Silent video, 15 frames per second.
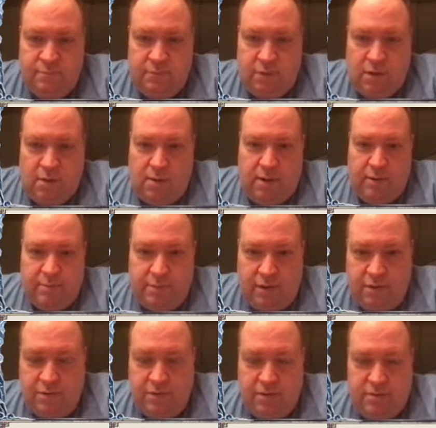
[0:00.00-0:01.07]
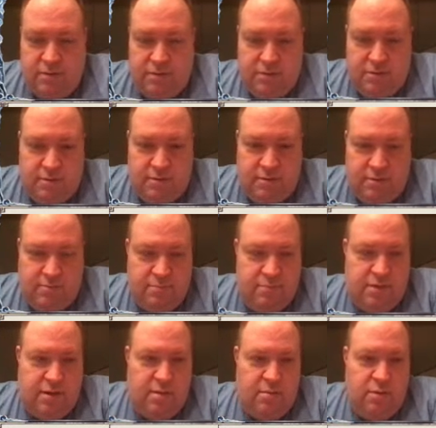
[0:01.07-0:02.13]
Alright, this is the
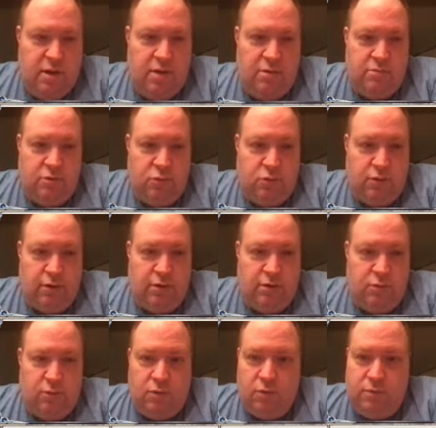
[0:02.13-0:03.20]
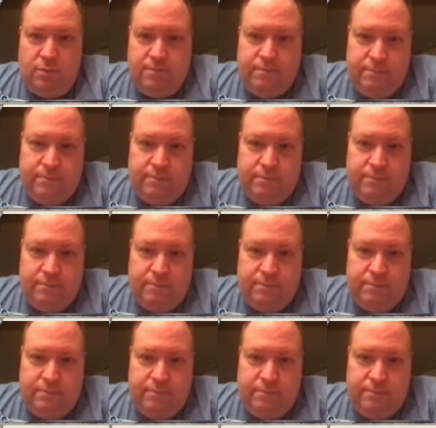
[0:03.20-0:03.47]
10-pound gorilla in a room.